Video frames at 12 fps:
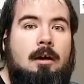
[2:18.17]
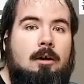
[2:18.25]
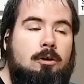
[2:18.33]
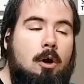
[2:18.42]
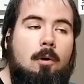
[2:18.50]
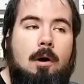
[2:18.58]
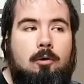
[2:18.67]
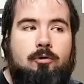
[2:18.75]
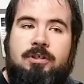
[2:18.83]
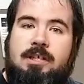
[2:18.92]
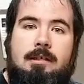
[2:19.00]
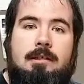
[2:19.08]

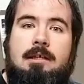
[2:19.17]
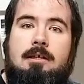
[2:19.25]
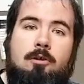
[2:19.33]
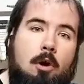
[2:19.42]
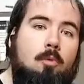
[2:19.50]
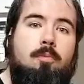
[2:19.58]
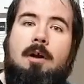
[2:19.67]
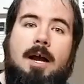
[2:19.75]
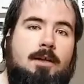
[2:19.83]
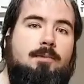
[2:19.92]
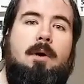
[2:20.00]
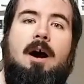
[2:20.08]
co-hosting the No
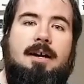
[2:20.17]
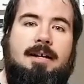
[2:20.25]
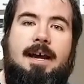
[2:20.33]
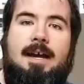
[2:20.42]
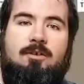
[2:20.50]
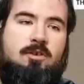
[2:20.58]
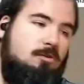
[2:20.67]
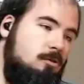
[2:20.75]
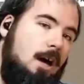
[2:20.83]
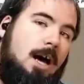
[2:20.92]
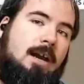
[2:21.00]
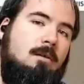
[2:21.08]
Prize podcast
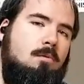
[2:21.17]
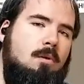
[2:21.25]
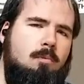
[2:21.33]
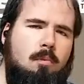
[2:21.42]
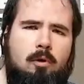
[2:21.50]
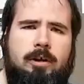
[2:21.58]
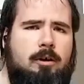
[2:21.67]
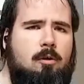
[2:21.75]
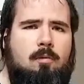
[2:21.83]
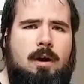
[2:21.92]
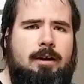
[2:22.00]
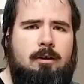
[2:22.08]
live with
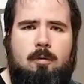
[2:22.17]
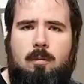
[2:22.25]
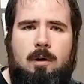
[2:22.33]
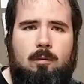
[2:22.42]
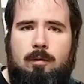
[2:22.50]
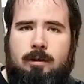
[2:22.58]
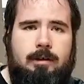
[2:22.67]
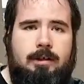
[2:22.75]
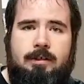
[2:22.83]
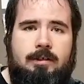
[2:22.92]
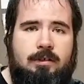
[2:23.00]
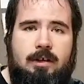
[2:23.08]
Boingo Writer, where we're going to
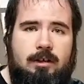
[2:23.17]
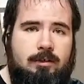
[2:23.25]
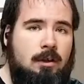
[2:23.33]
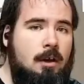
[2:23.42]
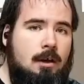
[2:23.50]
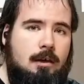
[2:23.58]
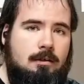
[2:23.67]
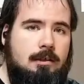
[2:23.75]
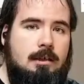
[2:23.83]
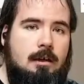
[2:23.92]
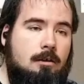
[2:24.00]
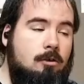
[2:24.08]
discuss
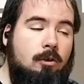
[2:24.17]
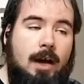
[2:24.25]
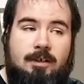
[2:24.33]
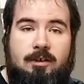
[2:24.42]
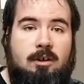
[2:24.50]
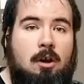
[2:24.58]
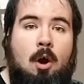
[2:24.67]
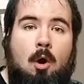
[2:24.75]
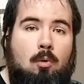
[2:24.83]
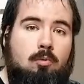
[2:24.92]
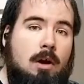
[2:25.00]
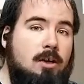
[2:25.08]
the classic
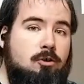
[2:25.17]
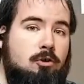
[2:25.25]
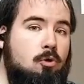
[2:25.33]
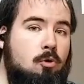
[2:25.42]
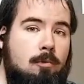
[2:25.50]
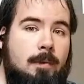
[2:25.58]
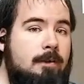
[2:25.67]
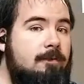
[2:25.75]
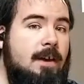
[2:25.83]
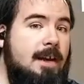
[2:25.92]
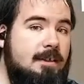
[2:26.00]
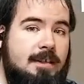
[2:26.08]
Roger Corman
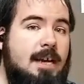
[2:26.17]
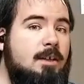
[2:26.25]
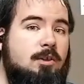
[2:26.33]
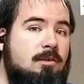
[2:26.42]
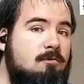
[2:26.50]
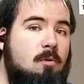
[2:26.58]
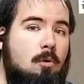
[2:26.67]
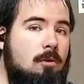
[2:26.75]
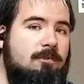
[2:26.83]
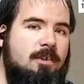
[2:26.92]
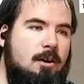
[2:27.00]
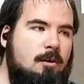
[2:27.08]
Fantastic Four
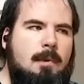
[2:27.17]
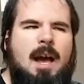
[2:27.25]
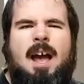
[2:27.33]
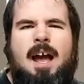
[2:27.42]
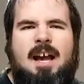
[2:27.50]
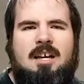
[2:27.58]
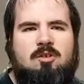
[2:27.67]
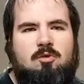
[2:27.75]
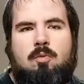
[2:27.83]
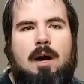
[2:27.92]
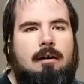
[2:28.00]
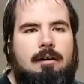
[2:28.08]
film, as
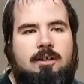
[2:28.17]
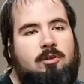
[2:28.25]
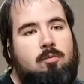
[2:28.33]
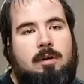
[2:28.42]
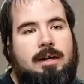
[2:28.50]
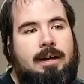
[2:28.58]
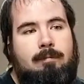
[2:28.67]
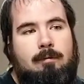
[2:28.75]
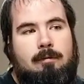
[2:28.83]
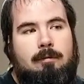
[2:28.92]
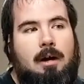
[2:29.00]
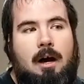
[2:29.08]
well as
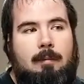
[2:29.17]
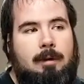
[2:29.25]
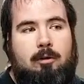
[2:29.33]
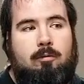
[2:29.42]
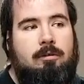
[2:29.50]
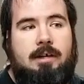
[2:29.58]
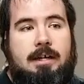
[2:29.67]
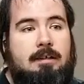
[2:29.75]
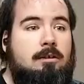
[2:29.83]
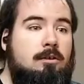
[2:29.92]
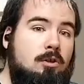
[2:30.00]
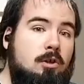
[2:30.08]
whatever
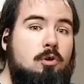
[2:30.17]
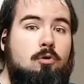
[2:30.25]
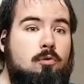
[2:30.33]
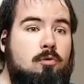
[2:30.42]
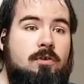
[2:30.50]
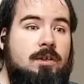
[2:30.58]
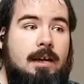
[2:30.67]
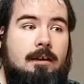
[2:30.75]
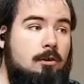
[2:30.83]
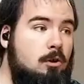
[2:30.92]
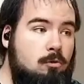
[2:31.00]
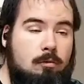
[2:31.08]
comic-related news
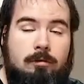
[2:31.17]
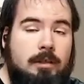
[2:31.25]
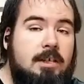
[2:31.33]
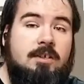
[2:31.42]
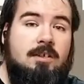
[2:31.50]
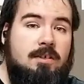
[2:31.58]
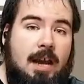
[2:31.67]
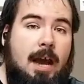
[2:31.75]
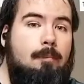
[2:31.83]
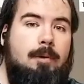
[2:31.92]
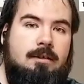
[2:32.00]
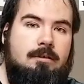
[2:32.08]
and new releases
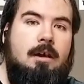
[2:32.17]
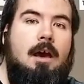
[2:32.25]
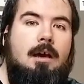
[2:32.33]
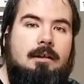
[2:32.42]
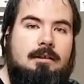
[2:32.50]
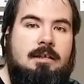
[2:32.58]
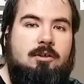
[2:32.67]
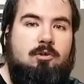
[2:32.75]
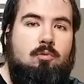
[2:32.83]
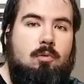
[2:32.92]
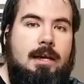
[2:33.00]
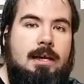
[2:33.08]
happened this
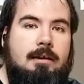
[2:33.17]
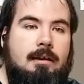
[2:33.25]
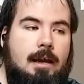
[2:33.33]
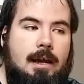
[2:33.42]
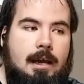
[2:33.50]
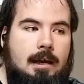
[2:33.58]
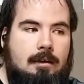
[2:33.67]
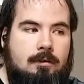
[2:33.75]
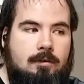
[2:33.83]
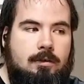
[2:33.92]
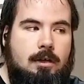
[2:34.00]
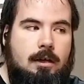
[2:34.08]
week, and